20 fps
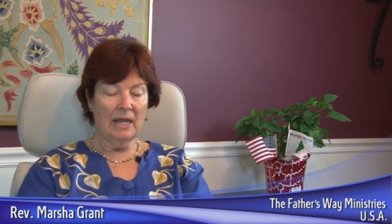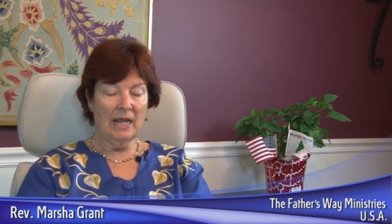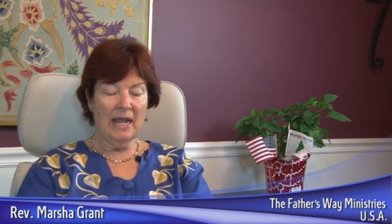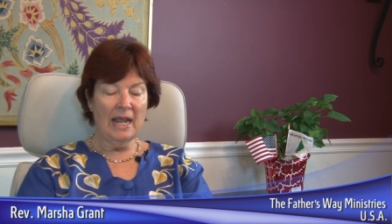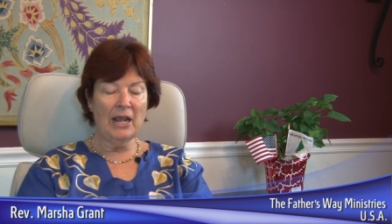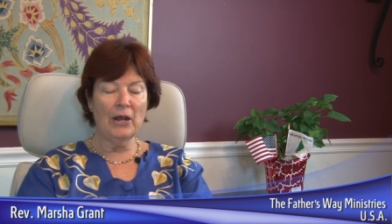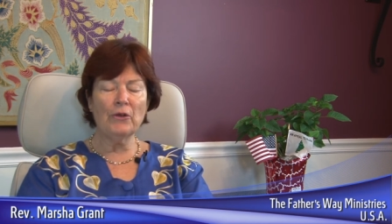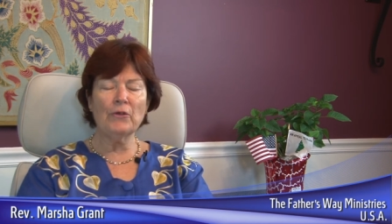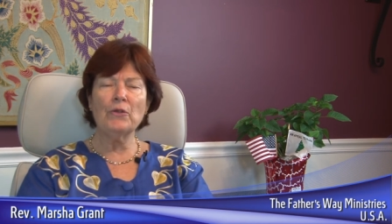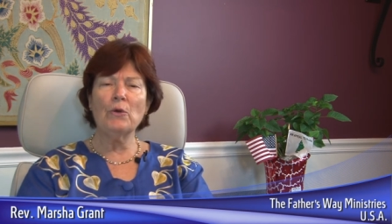
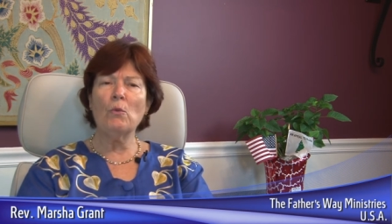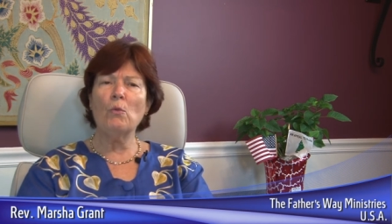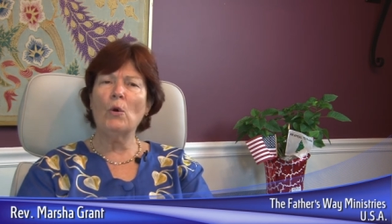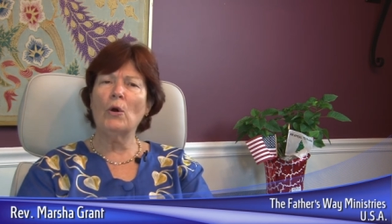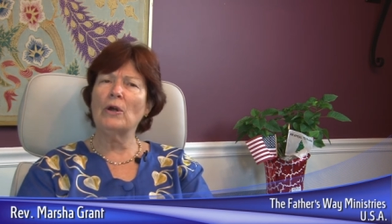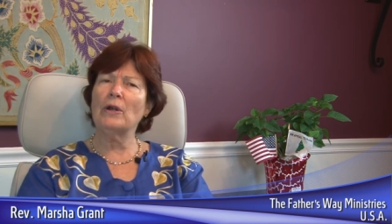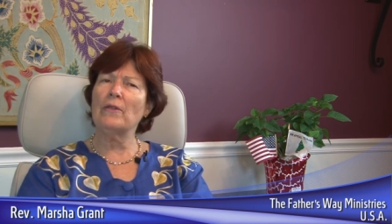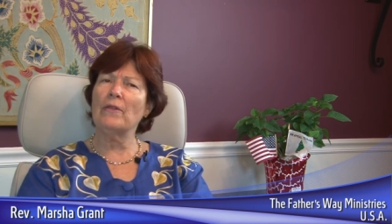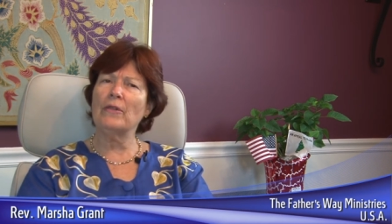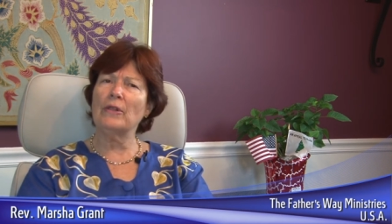Hear the
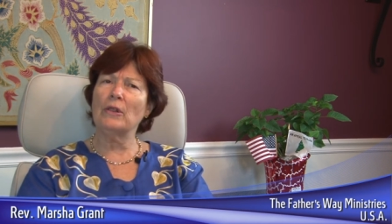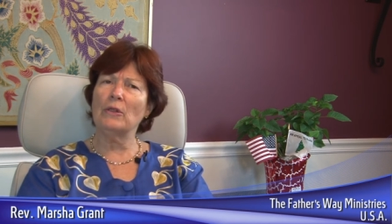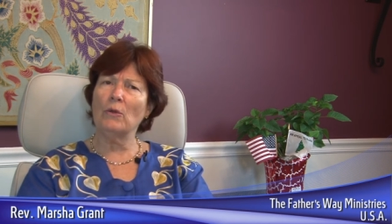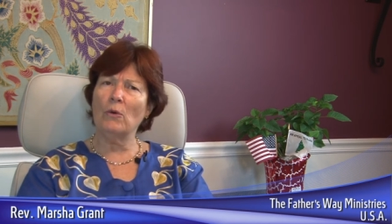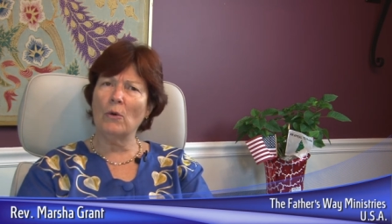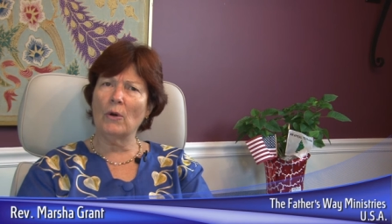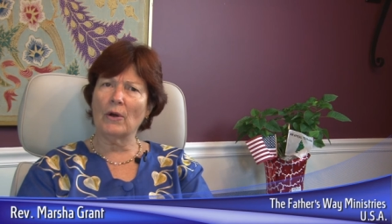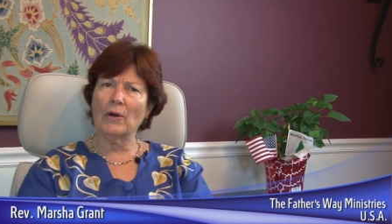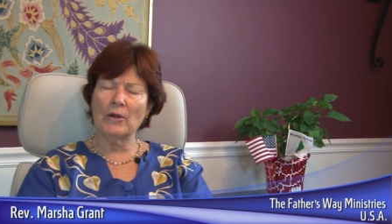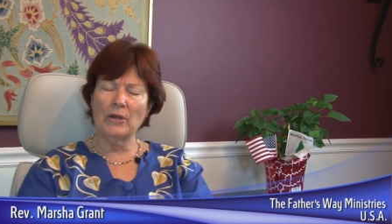word of the
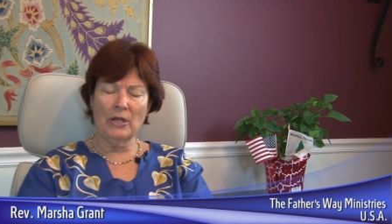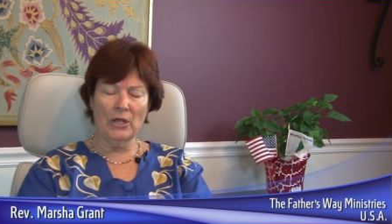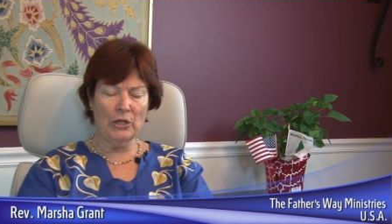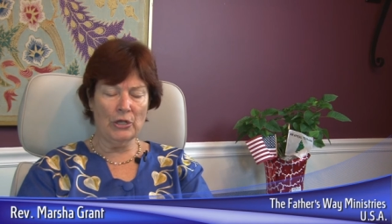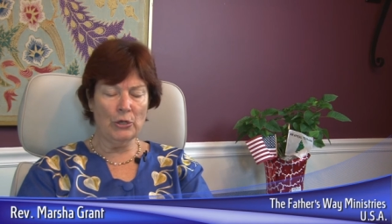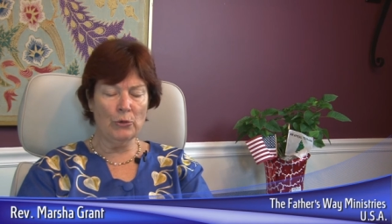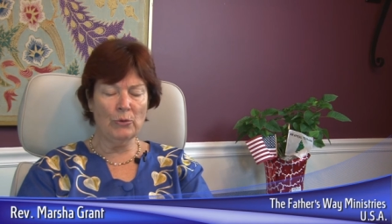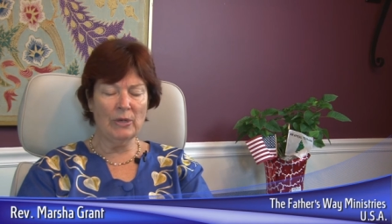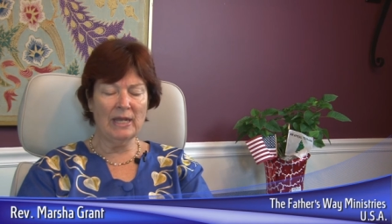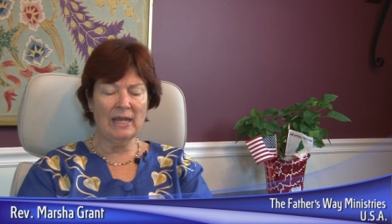Lord,
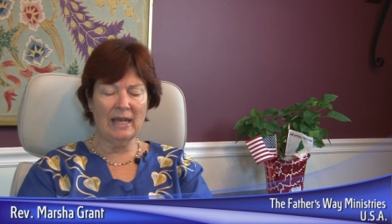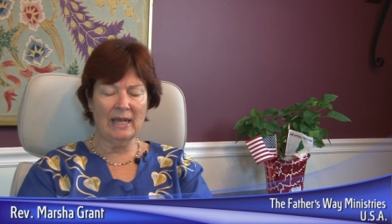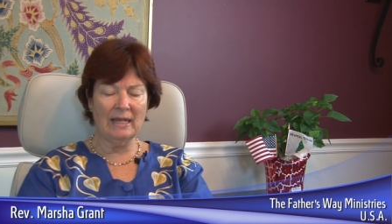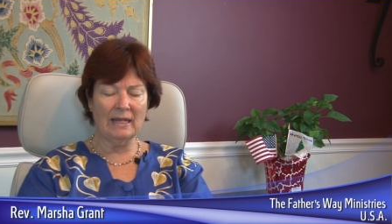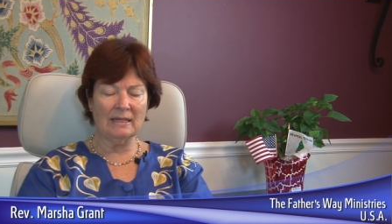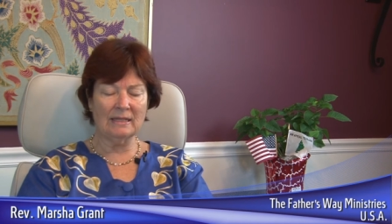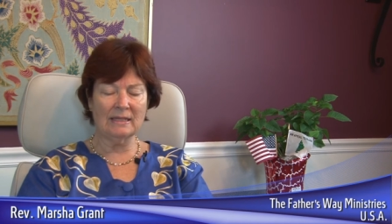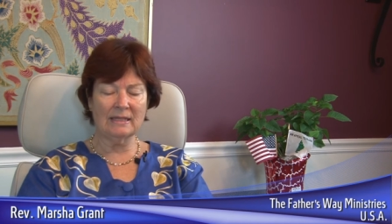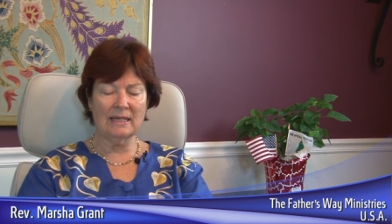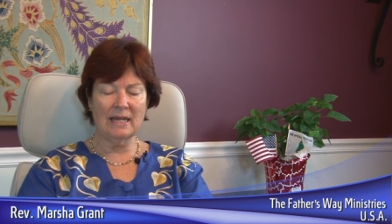you
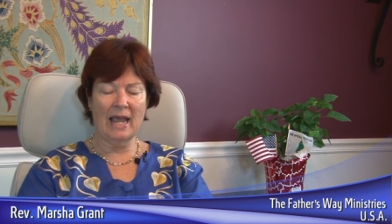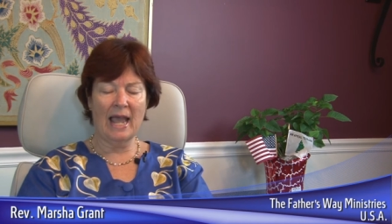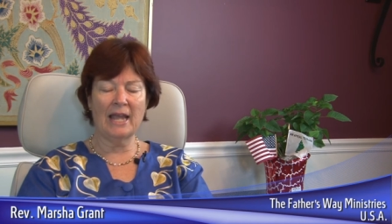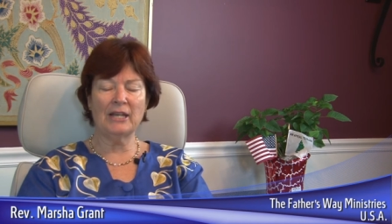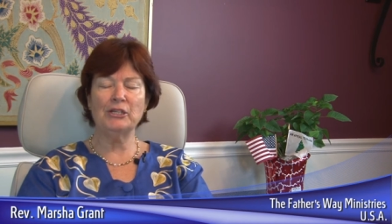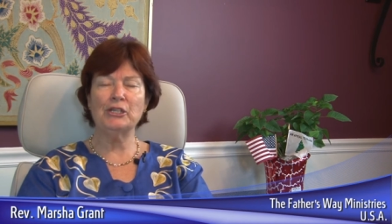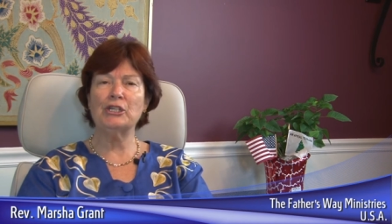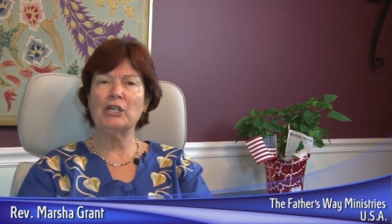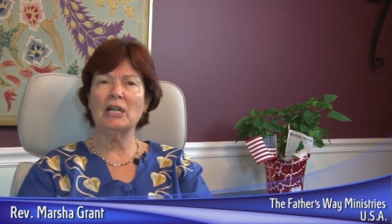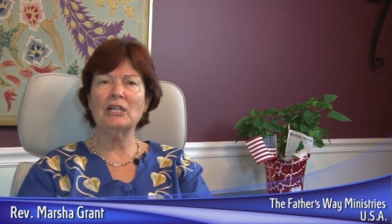kings
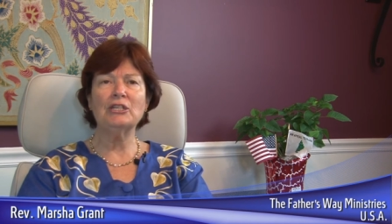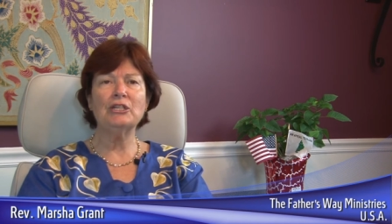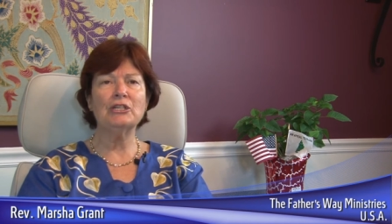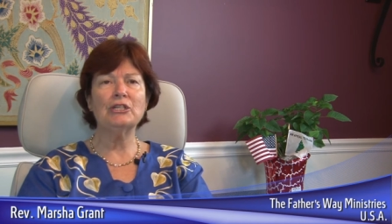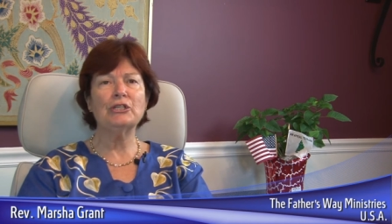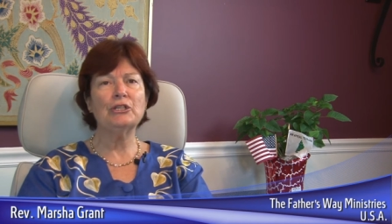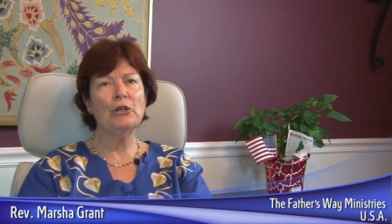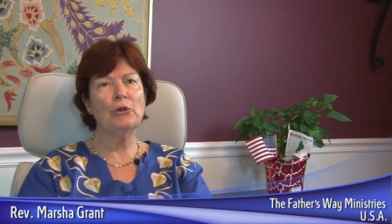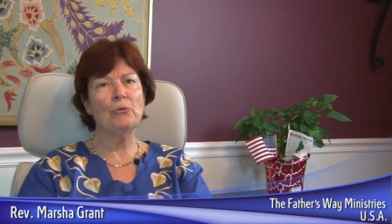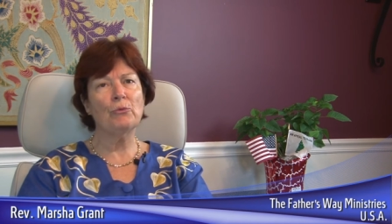and
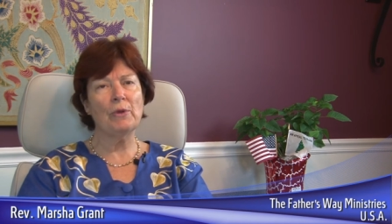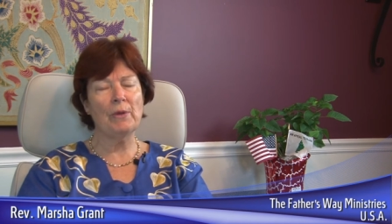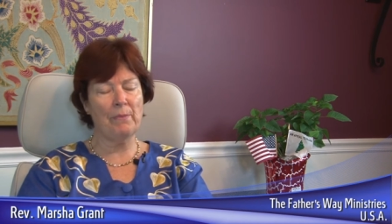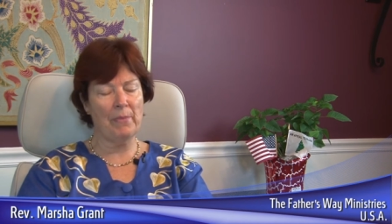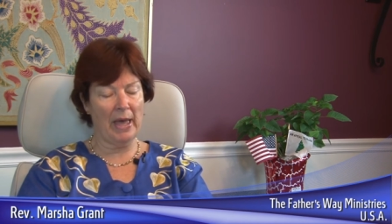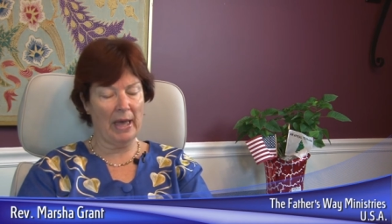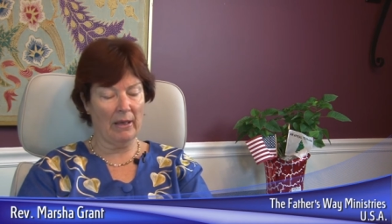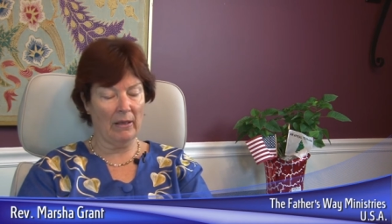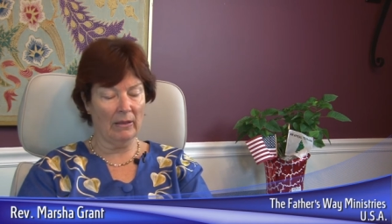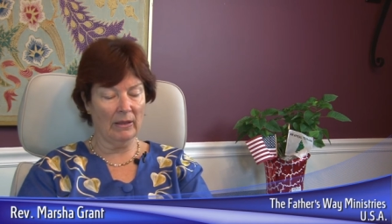judges who
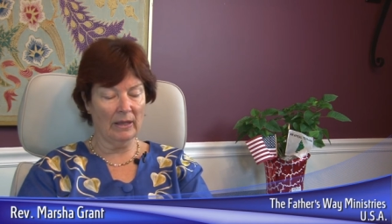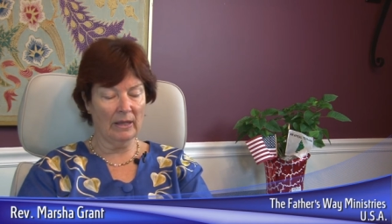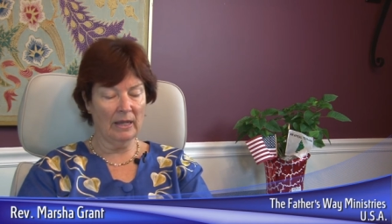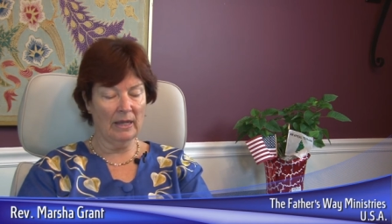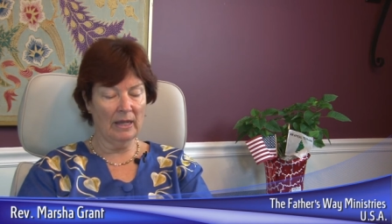rebel